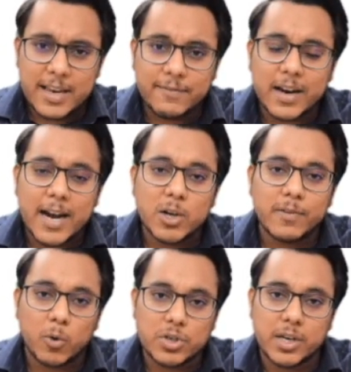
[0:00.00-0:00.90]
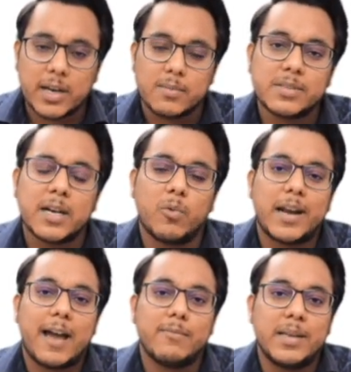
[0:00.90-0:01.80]
a kind of a question comes that what
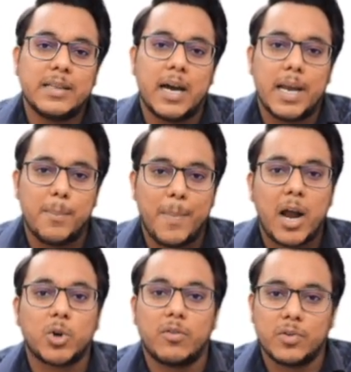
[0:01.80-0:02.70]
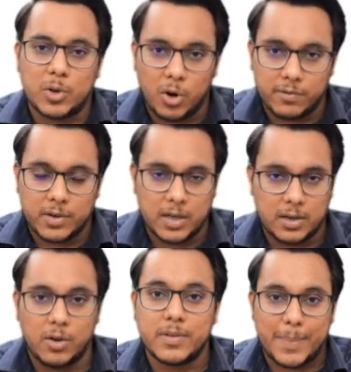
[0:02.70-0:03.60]
have been the impact of
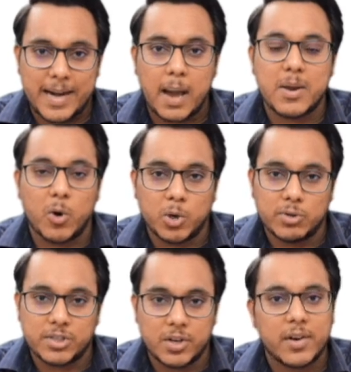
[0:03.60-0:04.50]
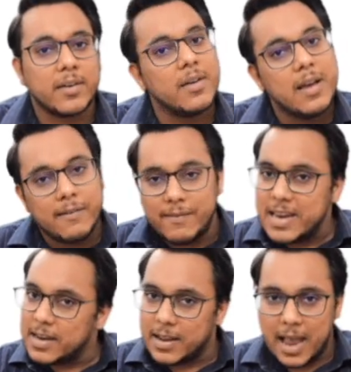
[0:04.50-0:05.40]
the pandemic onto the children,
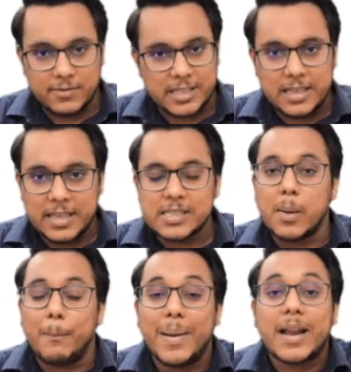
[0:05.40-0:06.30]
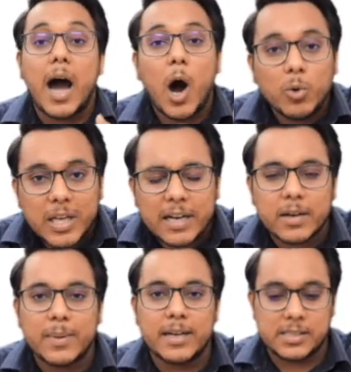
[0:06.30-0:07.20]
we have seen this, but how the
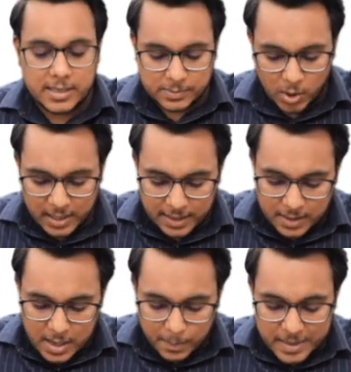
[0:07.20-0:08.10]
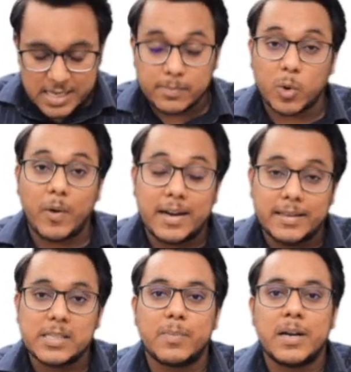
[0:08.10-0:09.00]
government is responding, please provide
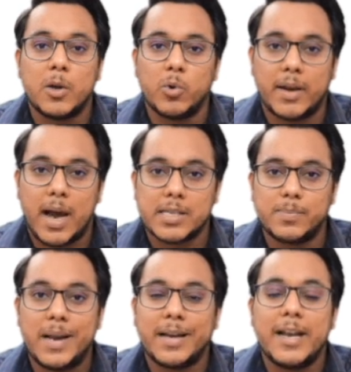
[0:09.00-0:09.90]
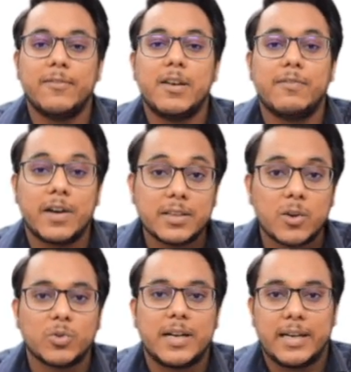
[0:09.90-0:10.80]
this particular aspect. It will further
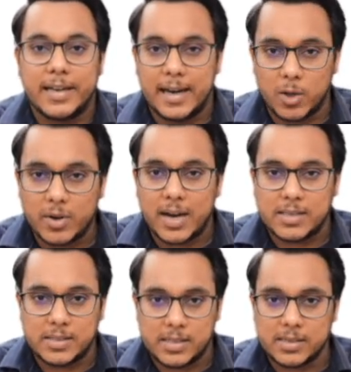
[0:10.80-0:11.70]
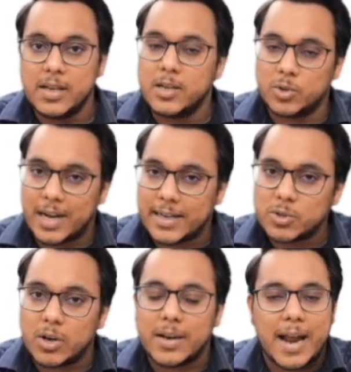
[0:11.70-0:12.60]
authenticate your answers. So that is
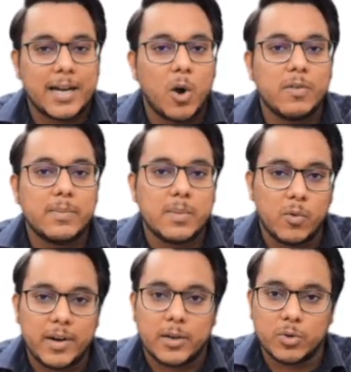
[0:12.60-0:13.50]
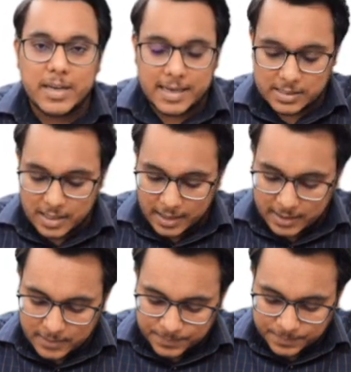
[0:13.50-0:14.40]
all. And now we'll be moving to the next article.